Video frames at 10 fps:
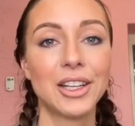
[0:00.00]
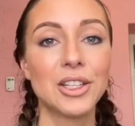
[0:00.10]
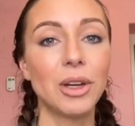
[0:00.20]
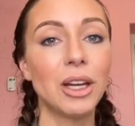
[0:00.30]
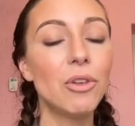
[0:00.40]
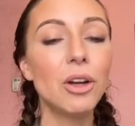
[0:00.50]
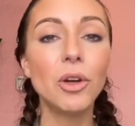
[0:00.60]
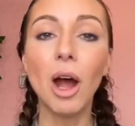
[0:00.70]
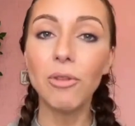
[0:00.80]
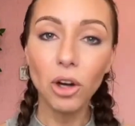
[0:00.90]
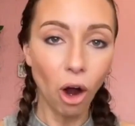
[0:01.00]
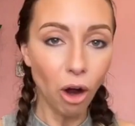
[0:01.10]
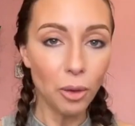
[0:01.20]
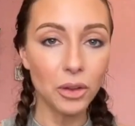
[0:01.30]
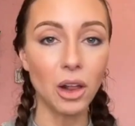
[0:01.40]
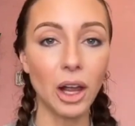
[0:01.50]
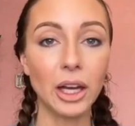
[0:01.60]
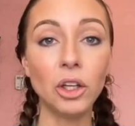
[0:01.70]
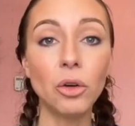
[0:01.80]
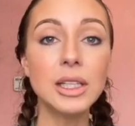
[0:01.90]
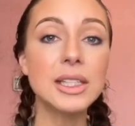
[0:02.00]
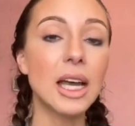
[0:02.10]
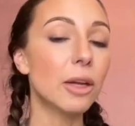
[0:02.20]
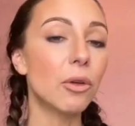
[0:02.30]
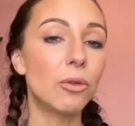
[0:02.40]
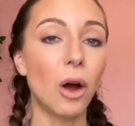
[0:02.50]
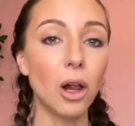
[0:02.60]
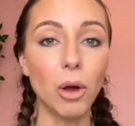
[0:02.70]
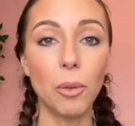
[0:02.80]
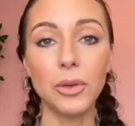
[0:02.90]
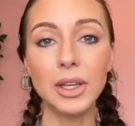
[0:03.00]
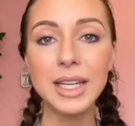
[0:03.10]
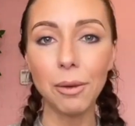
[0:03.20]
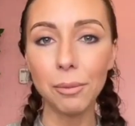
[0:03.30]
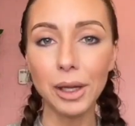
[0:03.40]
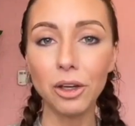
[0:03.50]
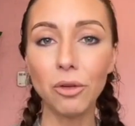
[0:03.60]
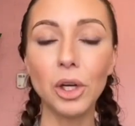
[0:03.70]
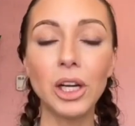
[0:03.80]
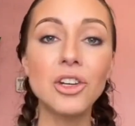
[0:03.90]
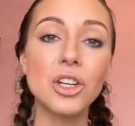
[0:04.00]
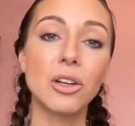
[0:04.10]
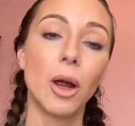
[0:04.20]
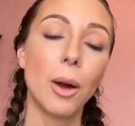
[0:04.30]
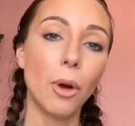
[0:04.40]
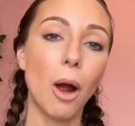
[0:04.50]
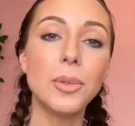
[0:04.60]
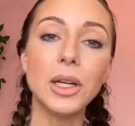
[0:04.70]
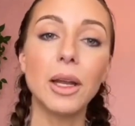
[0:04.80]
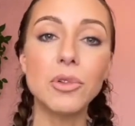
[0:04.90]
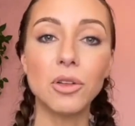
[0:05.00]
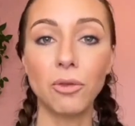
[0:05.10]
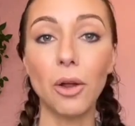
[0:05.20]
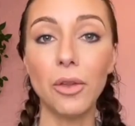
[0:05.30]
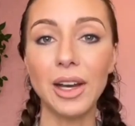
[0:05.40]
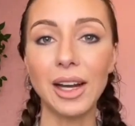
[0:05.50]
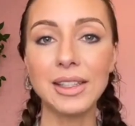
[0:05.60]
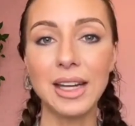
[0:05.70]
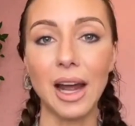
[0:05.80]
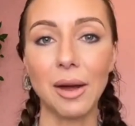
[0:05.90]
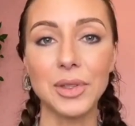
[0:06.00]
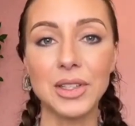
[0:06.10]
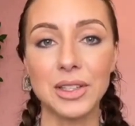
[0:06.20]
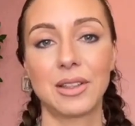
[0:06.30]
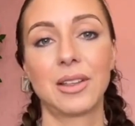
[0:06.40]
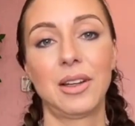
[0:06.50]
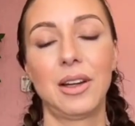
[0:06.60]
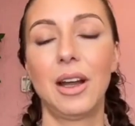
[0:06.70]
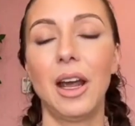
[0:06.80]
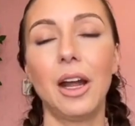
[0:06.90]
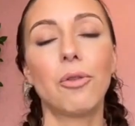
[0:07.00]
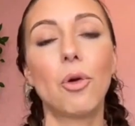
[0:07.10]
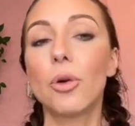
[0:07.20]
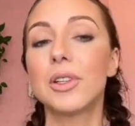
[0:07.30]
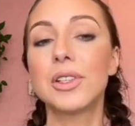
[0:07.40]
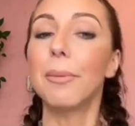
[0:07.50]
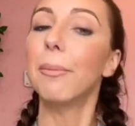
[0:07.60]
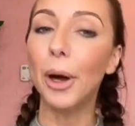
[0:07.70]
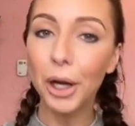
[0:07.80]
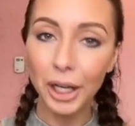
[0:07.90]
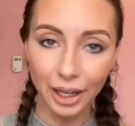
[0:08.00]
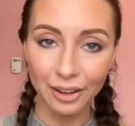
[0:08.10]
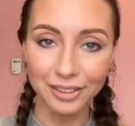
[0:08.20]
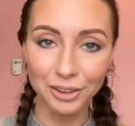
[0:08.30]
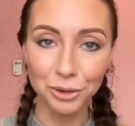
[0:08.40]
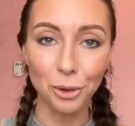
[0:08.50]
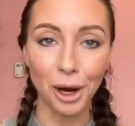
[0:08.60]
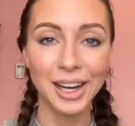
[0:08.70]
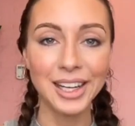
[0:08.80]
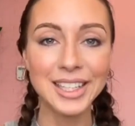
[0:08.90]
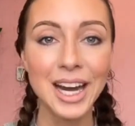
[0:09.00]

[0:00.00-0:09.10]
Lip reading: So even if you have a call with a client, you can send them a follow-up with a template communication, prompting them to follow the next steps. And of course, marketing, right?